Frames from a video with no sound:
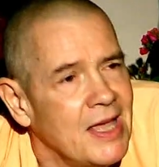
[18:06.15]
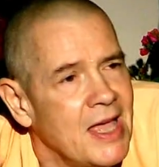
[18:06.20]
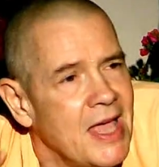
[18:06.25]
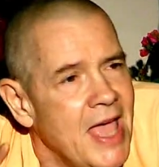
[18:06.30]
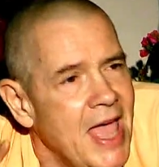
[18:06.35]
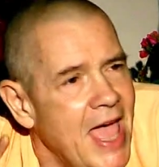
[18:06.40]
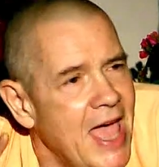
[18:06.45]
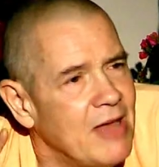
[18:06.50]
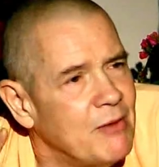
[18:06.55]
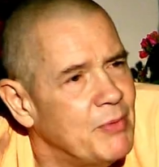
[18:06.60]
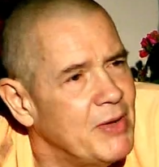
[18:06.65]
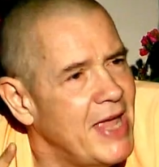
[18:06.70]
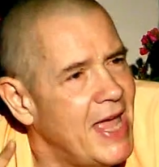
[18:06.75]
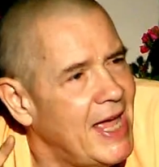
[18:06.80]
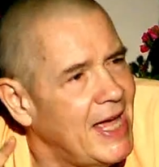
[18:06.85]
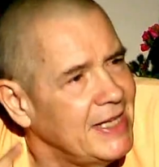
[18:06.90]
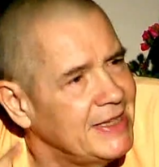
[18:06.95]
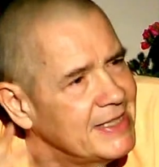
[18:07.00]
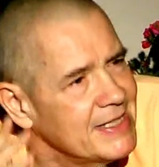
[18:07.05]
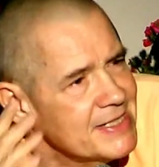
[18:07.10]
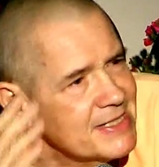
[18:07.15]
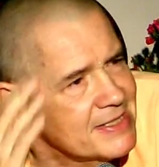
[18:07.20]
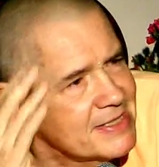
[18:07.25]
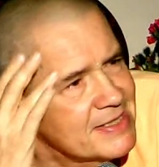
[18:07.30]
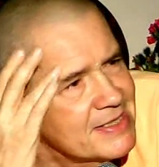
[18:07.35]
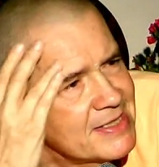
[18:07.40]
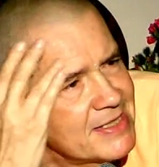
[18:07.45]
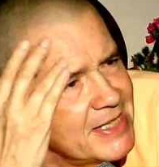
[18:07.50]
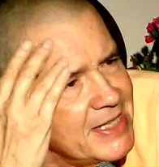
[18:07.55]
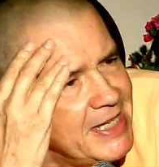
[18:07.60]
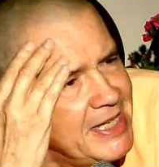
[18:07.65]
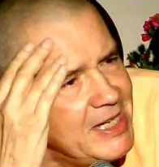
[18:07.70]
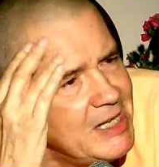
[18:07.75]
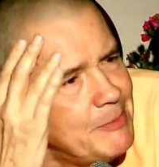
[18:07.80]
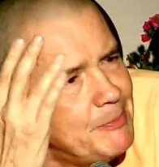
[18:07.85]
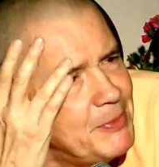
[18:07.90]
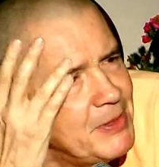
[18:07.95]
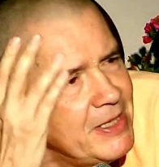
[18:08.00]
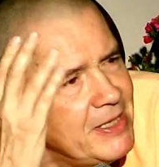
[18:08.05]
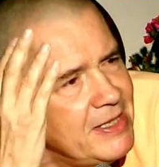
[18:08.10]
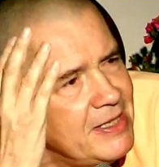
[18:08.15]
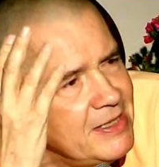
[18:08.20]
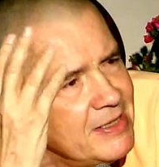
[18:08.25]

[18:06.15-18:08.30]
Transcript: And we had this hippie,